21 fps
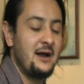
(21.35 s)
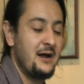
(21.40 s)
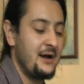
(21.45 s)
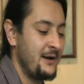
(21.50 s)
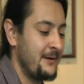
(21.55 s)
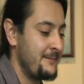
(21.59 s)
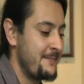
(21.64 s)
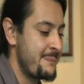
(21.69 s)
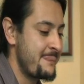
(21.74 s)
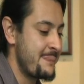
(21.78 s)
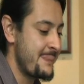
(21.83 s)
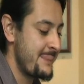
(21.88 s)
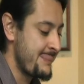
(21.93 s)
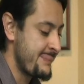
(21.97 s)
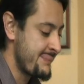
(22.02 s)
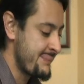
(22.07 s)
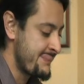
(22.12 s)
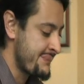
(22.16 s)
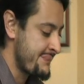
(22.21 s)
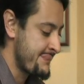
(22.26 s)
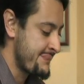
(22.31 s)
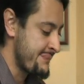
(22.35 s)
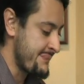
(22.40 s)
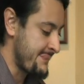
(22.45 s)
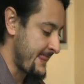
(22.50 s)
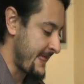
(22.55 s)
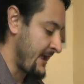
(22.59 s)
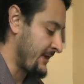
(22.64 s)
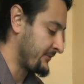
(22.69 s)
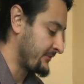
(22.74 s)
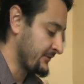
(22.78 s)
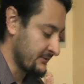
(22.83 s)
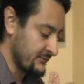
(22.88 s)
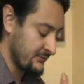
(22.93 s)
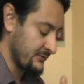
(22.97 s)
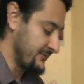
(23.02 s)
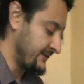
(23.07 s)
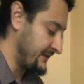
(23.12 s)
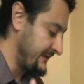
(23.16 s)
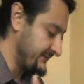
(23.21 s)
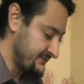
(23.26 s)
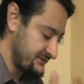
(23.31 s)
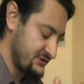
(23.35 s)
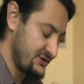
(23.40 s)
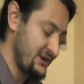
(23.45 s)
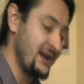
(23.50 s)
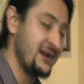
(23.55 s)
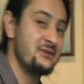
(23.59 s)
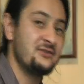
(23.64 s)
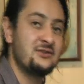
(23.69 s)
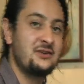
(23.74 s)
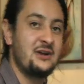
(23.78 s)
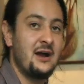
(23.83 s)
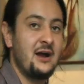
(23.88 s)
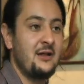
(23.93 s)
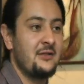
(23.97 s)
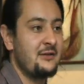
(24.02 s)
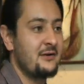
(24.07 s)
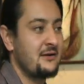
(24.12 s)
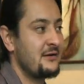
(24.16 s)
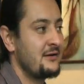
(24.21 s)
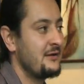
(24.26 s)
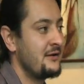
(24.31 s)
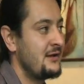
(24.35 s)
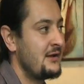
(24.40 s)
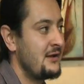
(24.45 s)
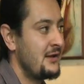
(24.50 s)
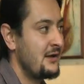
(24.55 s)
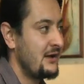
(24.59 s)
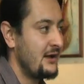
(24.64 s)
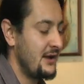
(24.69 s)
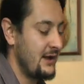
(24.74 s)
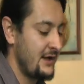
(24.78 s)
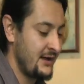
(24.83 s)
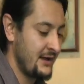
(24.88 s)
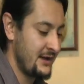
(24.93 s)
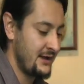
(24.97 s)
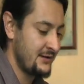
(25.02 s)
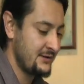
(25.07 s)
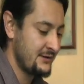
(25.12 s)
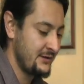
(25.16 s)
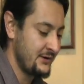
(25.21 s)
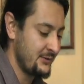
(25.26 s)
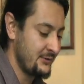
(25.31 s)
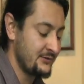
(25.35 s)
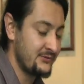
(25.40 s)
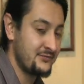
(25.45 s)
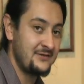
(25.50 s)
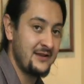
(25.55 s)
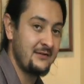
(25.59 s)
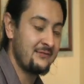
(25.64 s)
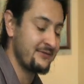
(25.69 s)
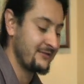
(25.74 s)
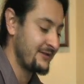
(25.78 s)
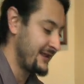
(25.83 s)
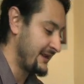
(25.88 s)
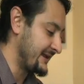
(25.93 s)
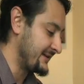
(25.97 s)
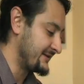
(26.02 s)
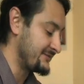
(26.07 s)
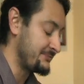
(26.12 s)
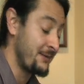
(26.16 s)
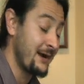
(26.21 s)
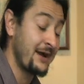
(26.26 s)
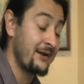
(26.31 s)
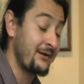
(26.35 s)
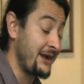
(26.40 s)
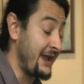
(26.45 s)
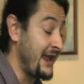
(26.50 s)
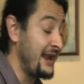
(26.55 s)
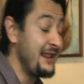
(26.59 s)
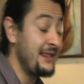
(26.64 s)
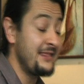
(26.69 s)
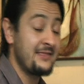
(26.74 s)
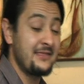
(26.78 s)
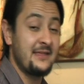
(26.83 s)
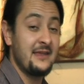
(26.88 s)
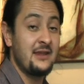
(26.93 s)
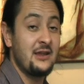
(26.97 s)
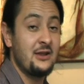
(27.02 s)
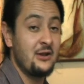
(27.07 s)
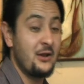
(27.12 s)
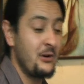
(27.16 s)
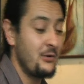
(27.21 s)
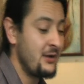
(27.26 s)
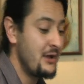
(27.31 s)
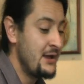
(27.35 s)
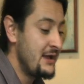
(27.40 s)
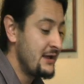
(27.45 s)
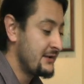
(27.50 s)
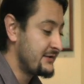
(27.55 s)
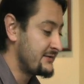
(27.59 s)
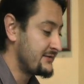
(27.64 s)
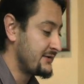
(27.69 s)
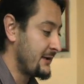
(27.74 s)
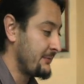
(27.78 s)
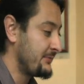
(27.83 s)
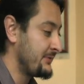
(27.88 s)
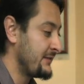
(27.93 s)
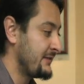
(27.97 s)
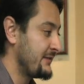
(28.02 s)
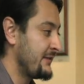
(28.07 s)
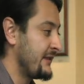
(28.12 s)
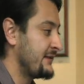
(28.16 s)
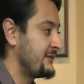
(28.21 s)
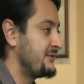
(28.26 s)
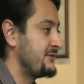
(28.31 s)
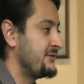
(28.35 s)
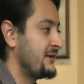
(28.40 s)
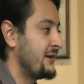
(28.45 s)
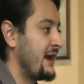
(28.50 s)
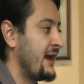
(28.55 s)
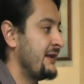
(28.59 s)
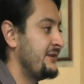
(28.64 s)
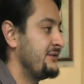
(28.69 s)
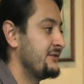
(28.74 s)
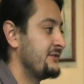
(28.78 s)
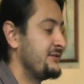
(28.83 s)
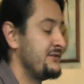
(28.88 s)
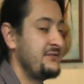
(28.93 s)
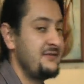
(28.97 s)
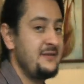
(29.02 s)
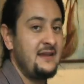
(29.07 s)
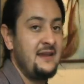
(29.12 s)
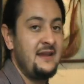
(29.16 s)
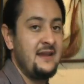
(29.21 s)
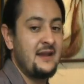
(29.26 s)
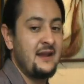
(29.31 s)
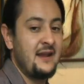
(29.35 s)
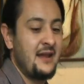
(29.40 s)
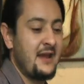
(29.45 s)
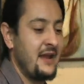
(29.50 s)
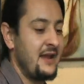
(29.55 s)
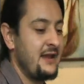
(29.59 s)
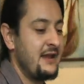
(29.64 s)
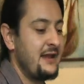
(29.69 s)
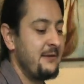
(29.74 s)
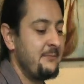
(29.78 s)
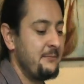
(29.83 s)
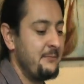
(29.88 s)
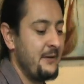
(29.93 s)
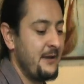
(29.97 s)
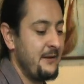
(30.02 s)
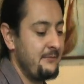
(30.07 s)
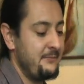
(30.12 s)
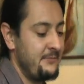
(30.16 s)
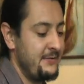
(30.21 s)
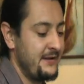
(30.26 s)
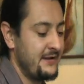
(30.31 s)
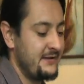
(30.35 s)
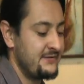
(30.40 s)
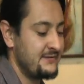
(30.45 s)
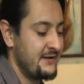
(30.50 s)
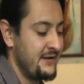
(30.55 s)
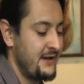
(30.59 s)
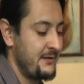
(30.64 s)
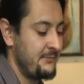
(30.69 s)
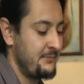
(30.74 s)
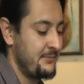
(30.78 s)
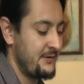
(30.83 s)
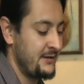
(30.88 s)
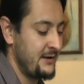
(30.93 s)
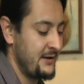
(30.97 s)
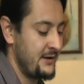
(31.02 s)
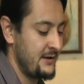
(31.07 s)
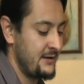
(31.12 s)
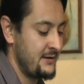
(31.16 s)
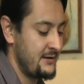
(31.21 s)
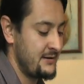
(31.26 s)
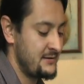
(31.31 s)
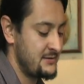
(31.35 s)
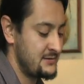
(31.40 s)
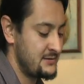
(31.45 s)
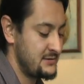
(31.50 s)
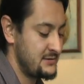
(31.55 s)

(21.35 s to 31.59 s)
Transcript: how the leaves change color, seven-legged spider, anything, something that's I just see and it picks up.